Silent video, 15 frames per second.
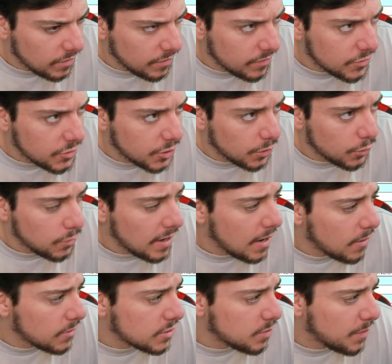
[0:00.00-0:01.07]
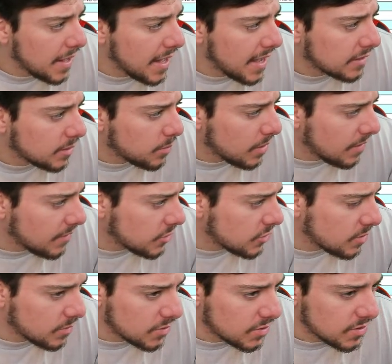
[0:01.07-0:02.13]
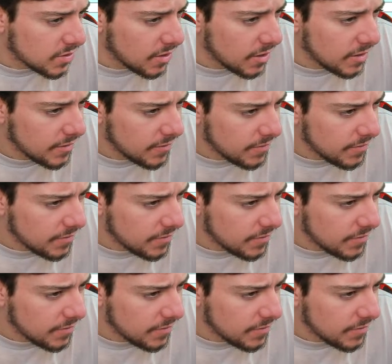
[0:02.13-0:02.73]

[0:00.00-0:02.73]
So 3 hours back, the private stream will start.